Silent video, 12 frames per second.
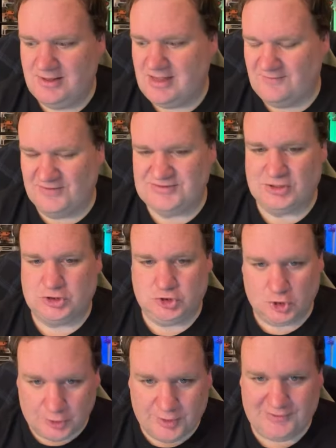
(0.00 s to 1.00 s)
if it's a
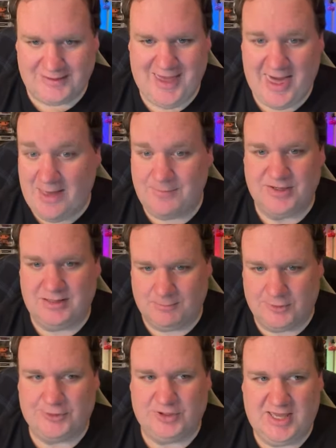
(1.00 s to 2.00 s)
currently happening
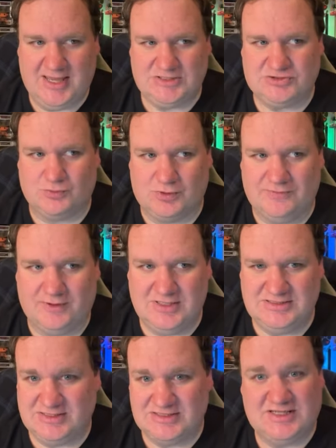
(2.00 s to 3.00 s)
murder case where there
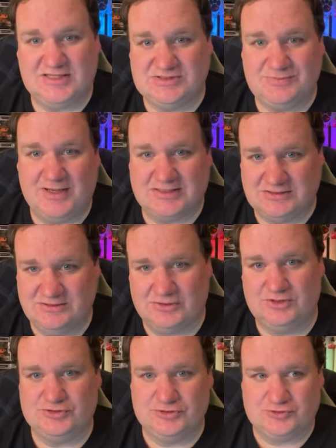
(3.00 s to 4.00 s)
is a suspect and
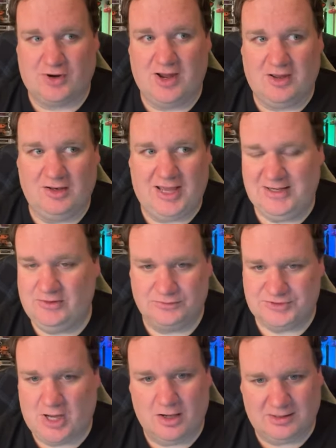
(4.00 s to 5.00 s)
there is a trial, I don't
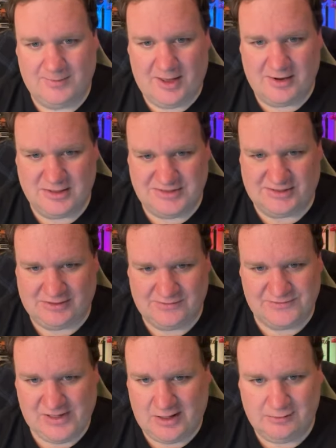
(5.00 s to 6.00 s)
talk about it until
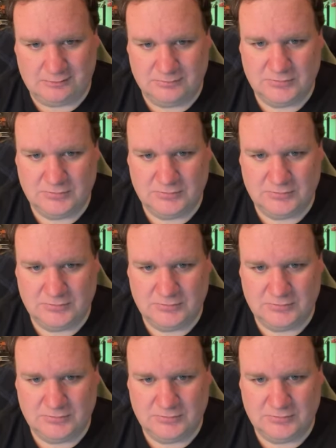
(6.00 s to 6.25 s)
it's done.